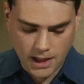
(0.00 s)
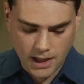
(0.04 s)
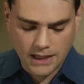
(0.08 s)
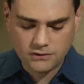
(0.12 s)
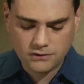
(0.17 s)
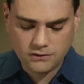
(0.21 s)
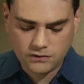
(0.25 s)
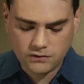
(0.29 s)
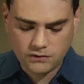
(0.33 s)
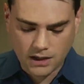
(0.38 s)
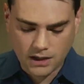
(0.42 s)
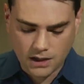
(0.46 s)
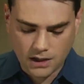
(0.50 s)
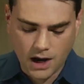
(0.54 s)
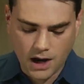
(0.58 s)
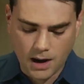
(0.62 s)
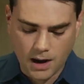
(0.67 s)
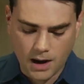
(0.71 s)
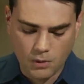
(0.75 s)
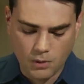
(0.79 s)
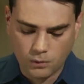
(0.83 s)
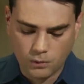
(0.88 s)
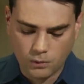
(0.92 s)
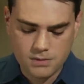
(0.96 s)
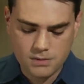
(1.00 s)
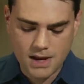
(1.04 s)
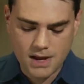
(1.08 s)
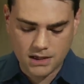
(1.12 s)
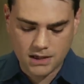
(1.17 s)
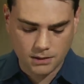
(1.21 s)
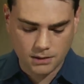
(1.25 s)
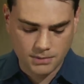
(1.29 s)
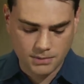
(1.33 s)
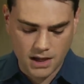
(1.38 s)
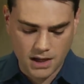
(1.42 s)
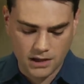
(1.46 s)
Blinds dot com will
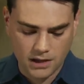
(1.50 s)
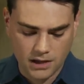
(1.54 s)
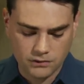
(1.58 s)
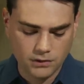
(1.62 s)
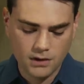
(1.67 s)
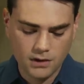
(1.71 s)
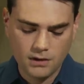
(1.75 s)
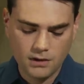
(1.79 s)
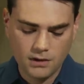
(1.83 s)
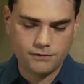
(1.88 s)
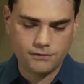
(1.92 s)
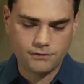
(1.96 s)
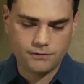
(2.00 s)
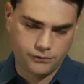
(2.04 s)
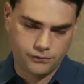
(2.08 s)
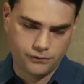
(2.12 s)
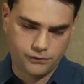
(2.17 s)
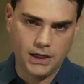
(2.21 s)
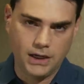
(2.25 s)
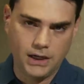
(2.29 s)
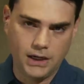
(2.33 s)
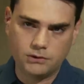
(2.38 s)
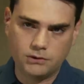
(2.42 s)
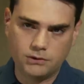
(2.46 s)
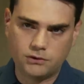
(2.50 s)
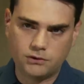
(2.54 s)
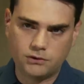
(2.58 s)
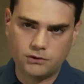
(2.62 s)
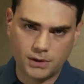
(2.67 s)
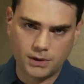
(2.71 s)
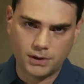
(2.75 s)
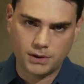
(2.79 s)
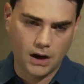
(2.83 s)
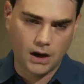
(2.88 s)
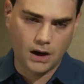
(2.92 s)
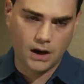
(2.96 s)
remake your blinds for free, which is a
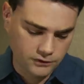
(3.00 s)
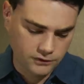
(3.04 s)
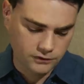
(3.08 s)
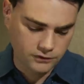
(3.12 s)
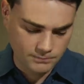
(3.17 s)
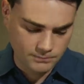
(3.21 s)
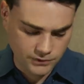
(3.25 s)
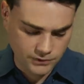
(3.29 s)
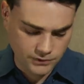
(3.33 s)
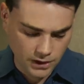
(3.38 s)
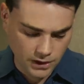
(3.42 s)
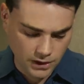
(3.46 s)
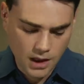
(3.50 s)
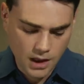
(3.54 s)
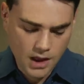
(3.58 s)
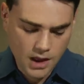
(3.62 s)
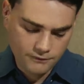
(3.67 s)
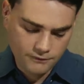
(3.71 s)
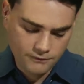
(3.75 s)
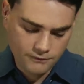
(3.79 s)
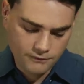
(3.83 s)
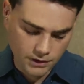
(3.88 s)
pretty awesome deal.